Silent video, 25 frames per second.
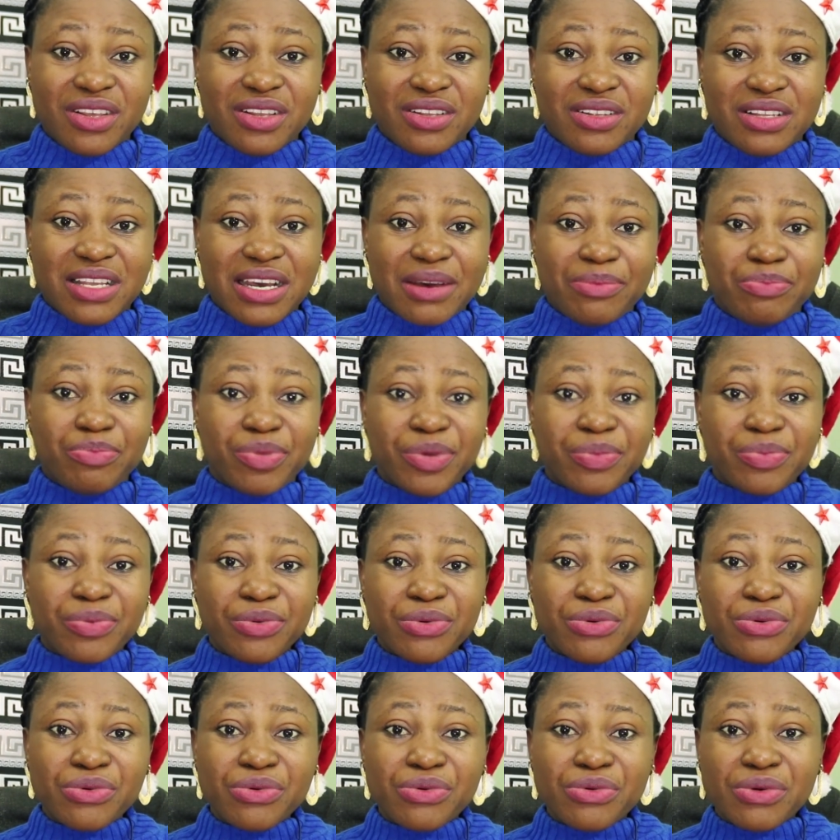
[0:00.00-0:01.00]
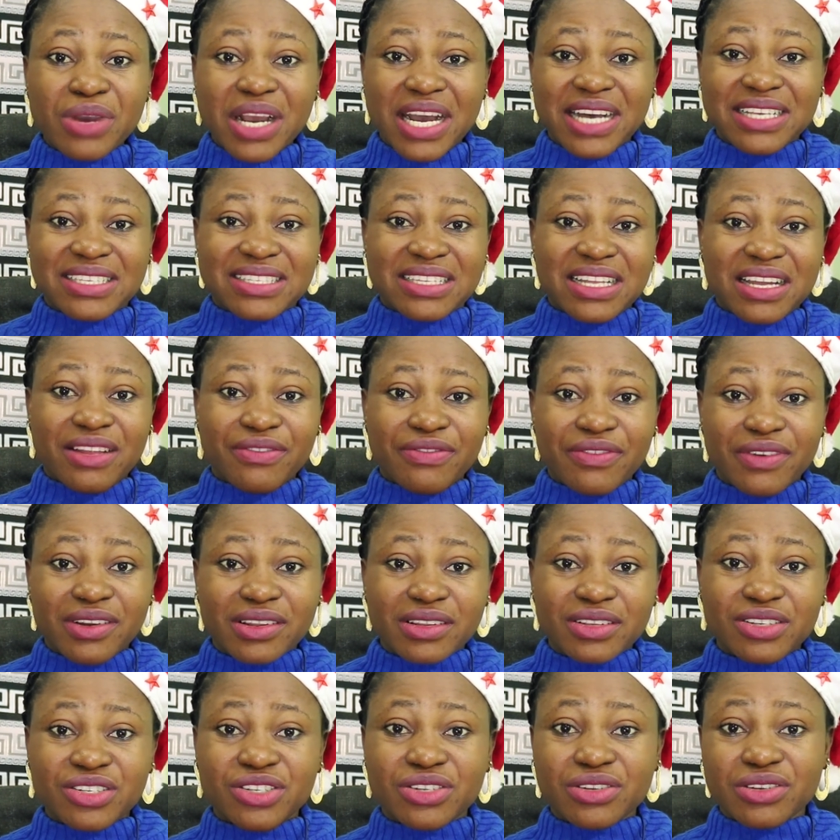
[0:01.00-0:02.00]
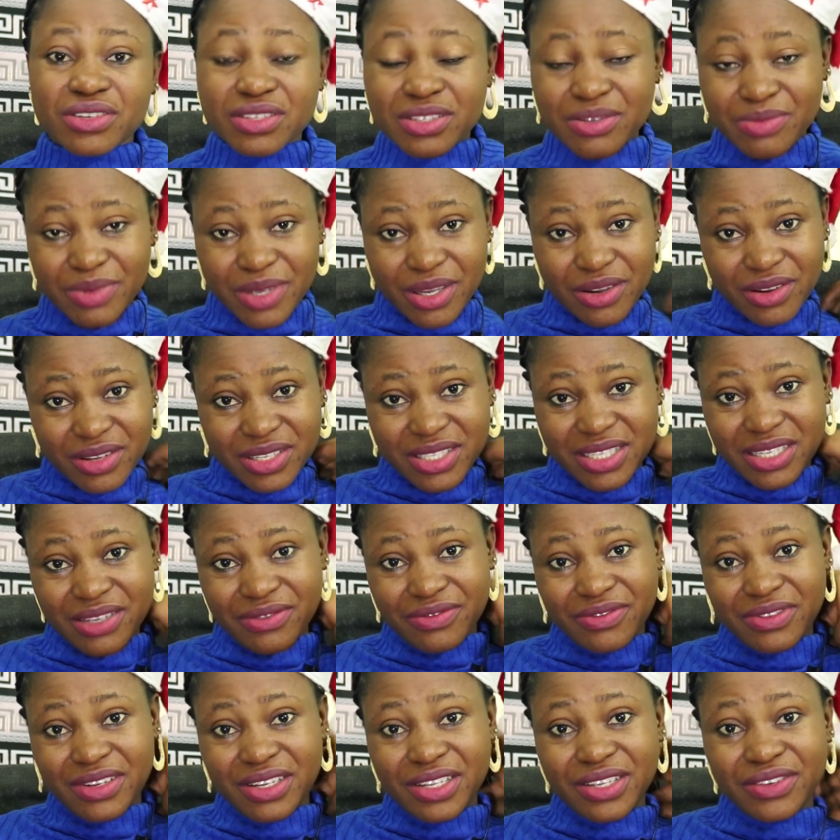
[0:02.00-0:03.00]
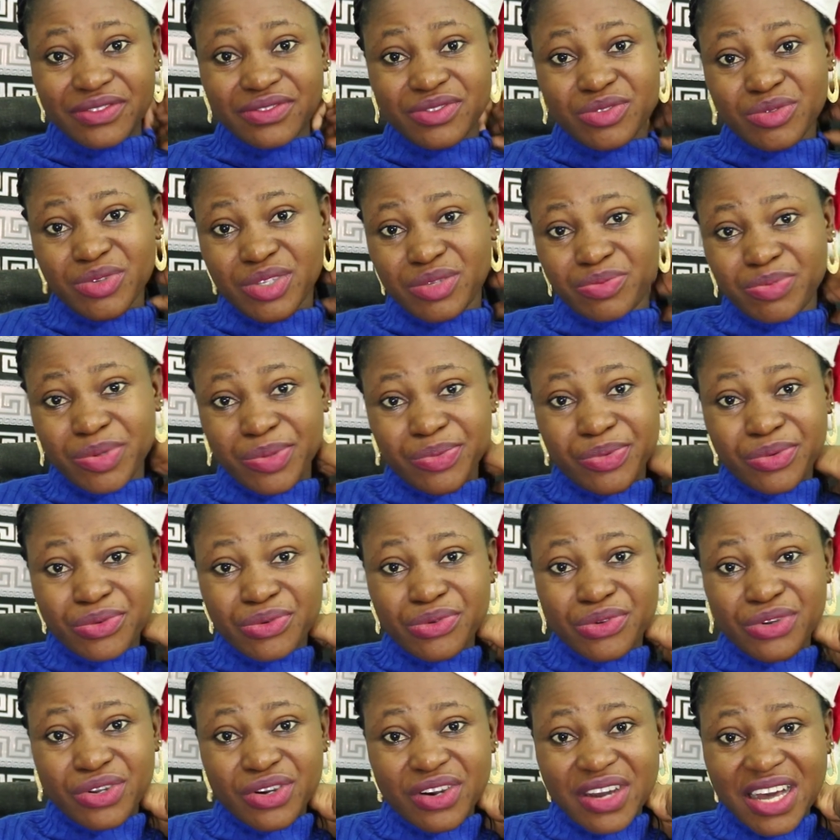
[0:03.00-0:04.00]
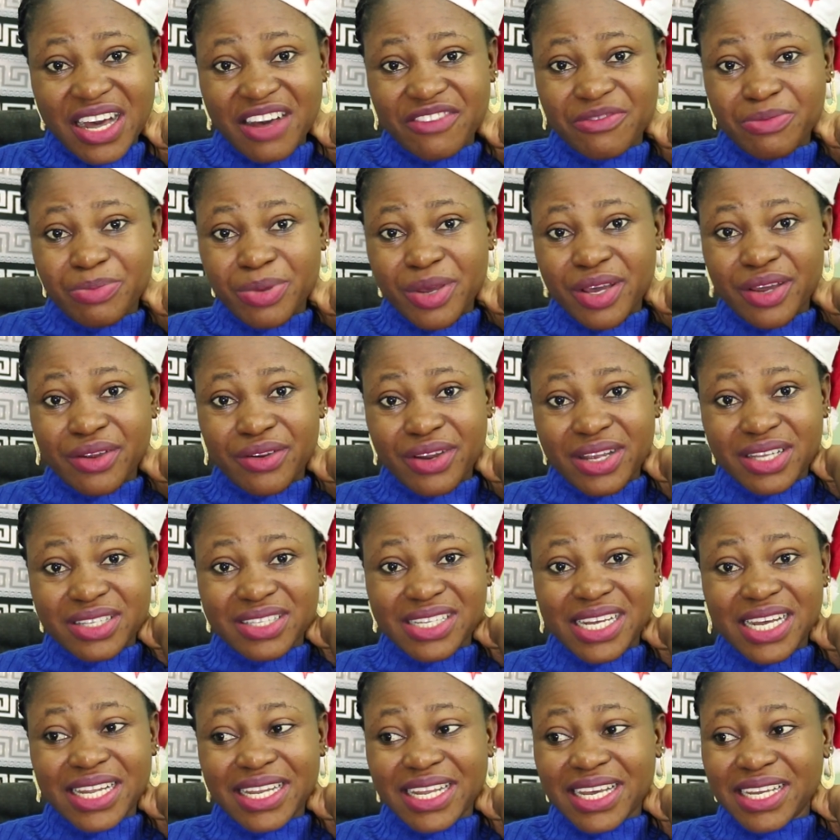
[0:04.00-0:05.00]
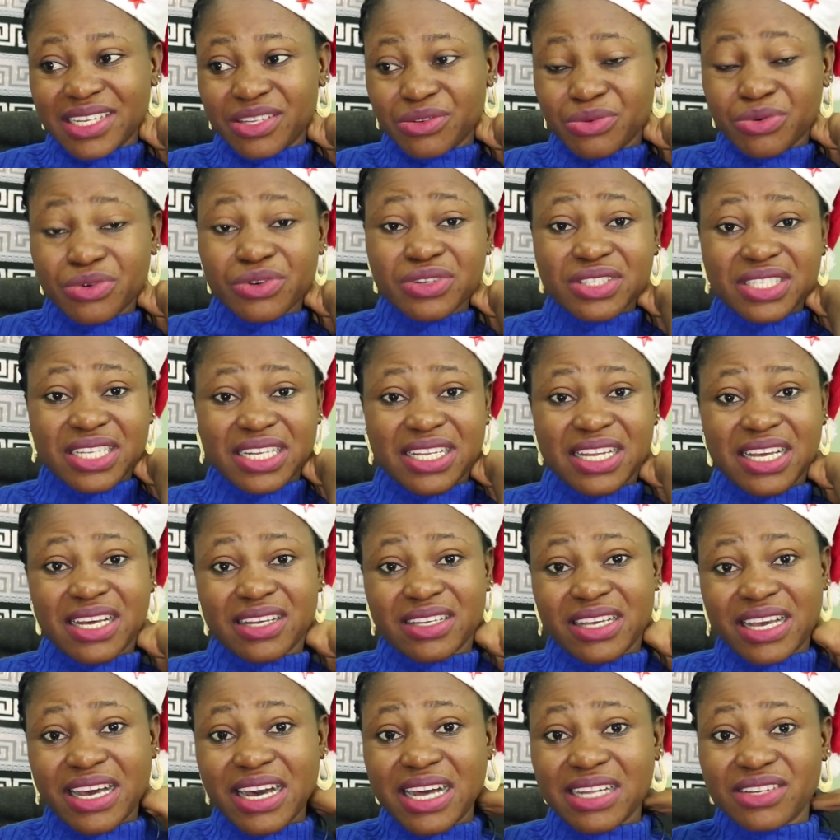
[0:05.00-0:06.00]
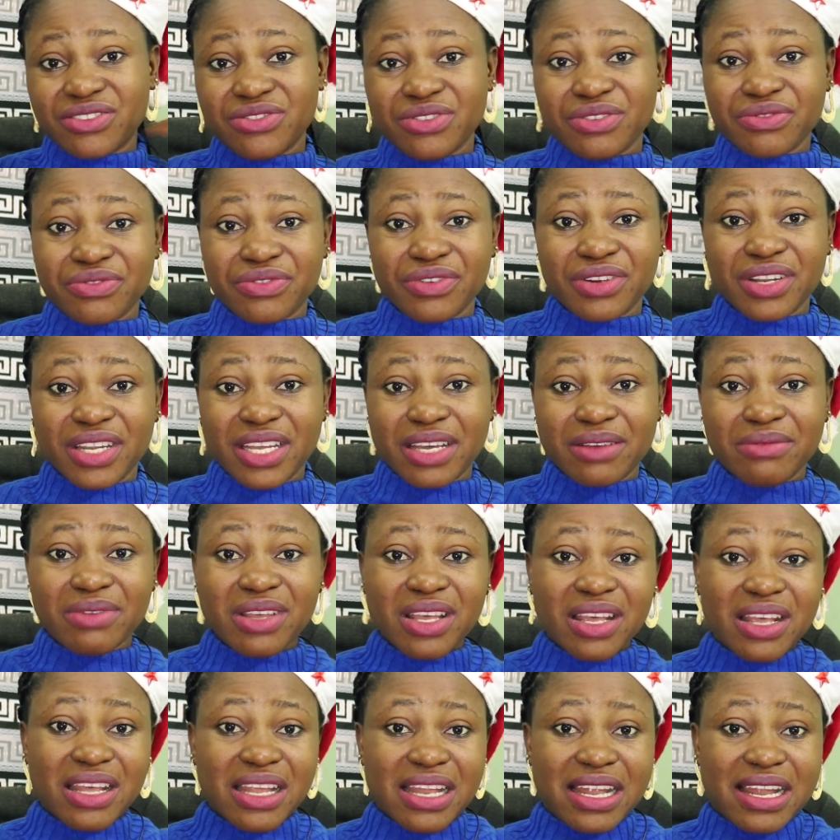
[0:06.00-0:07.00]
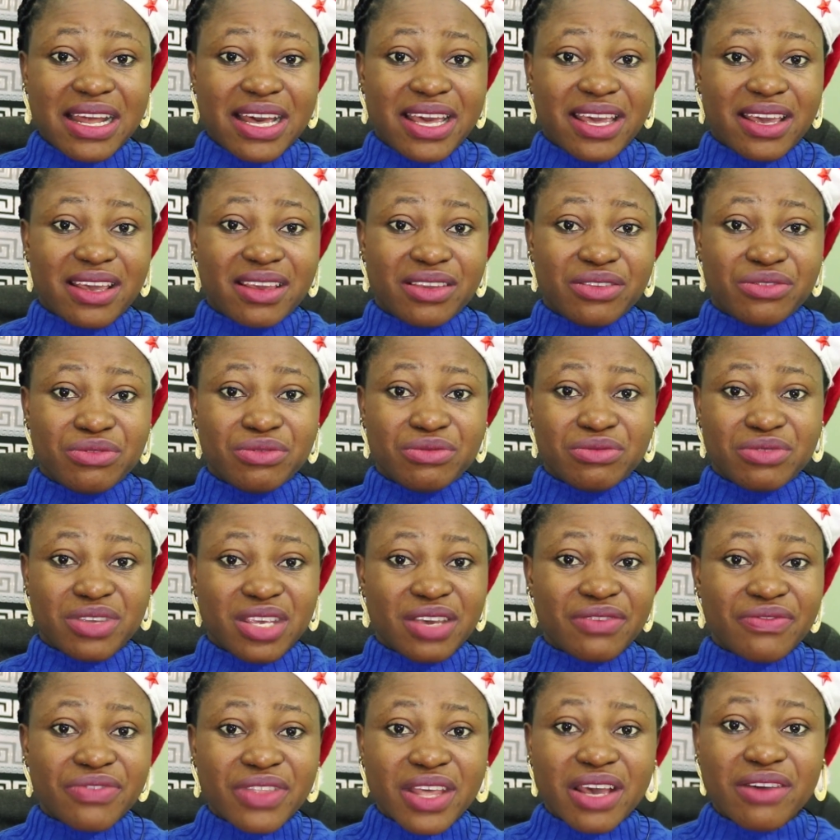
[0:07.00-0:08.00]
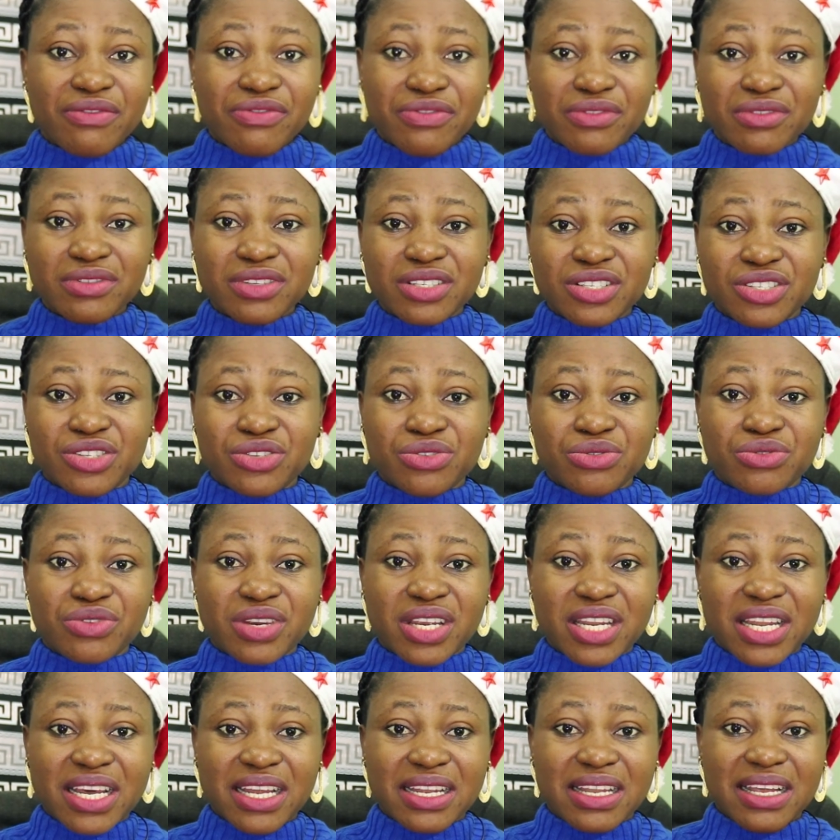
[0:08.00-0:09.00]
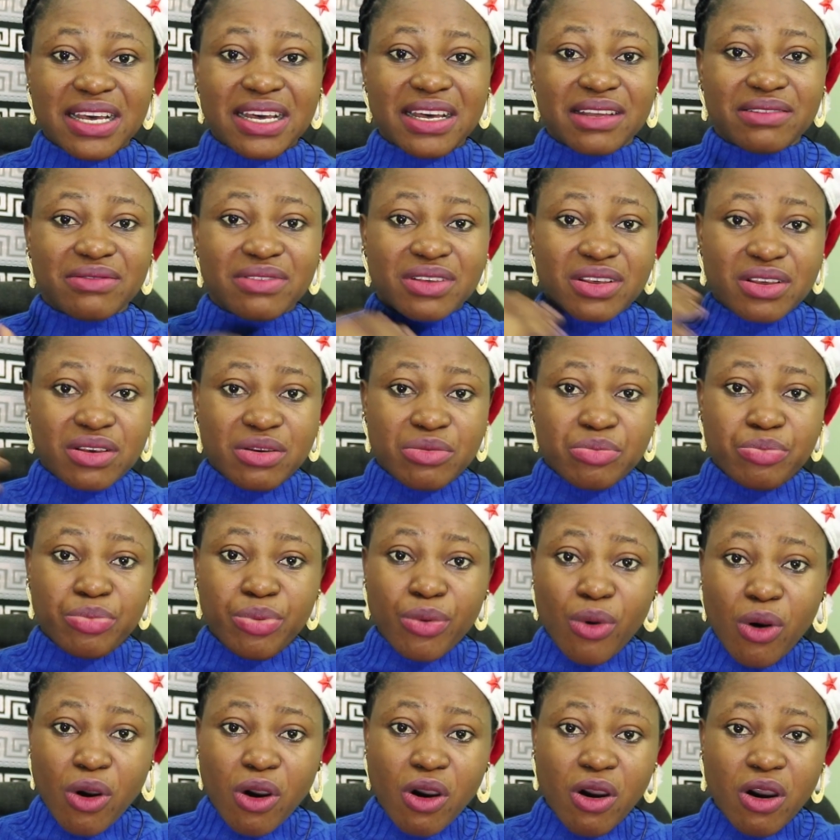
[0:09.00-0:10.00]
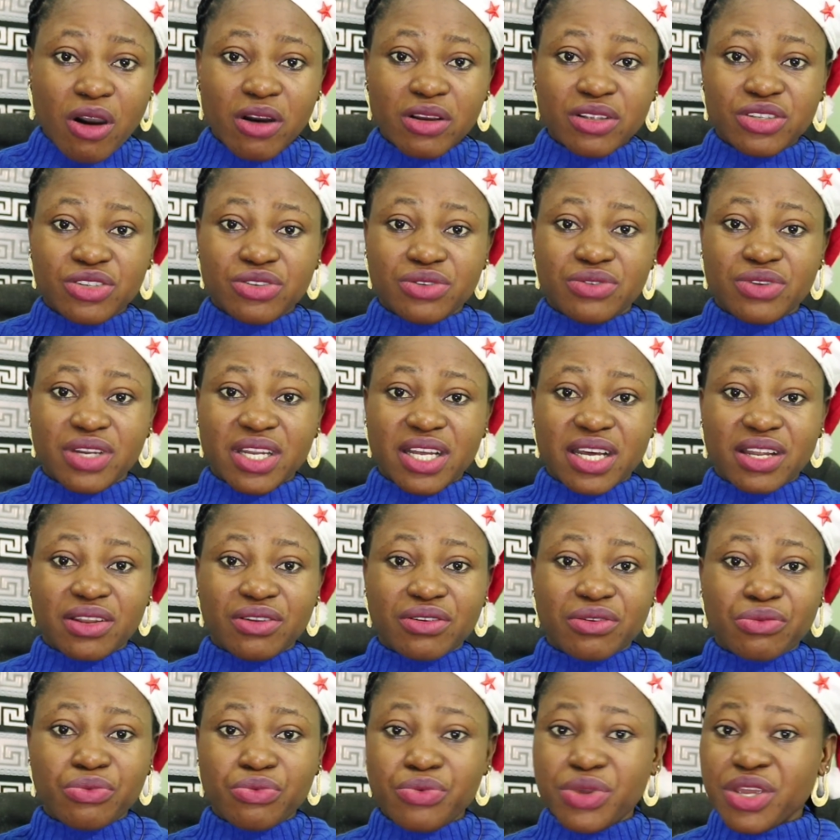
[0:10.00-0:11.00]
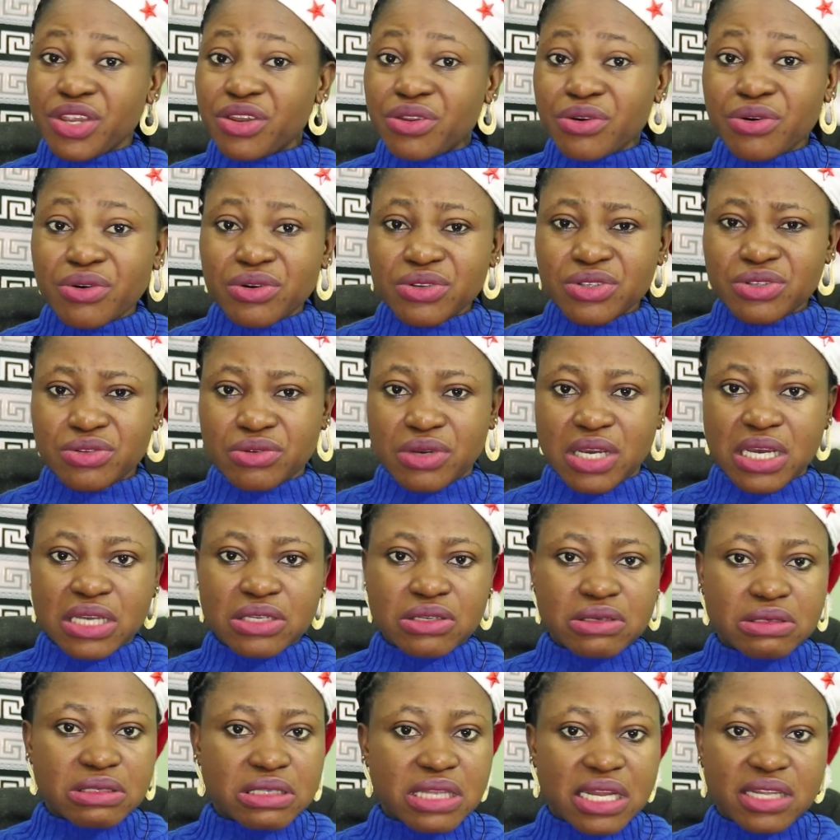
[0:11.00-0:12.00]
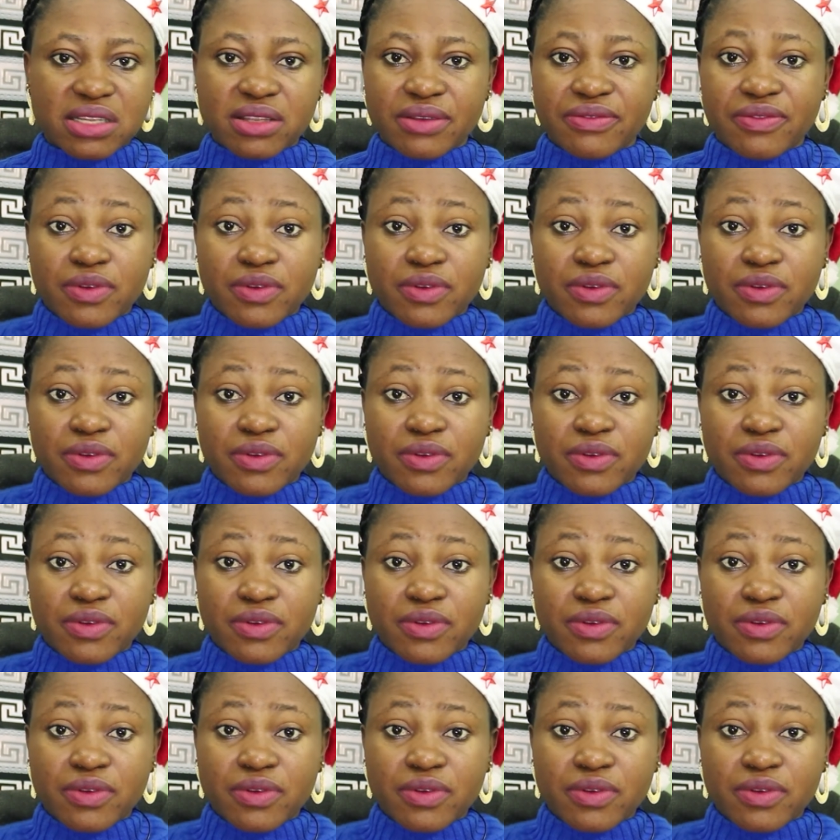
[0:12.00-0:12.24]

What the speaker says: There are people who can start foundations because they've lived with people who don't have parents, and they are the ones that are catering for them. Like, you give them food, these children that are poor, children that are widows, you can just start a